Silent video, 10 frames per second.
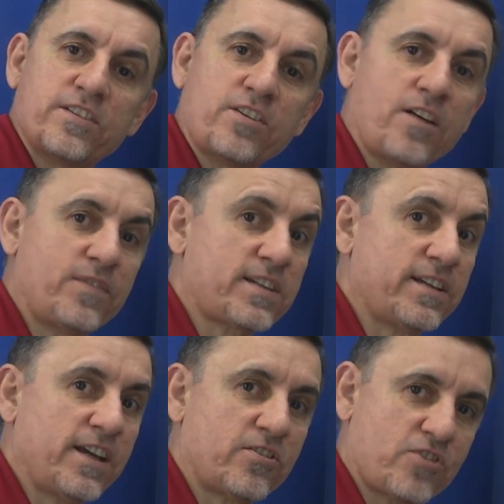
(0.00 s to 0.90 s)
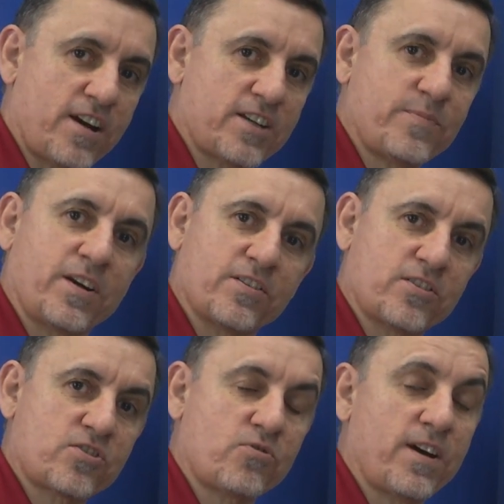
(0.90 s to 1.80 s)
it's obviously energized because
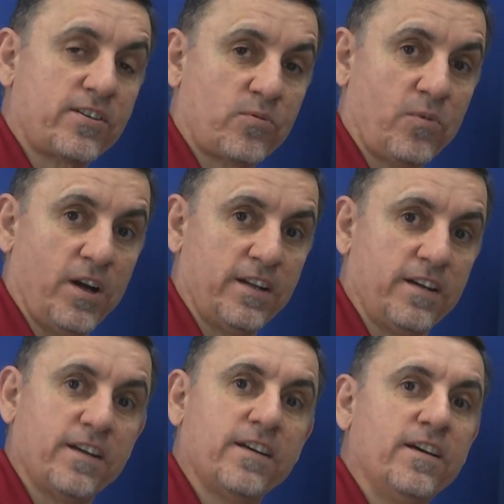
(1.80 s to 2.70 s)
it's trying to run,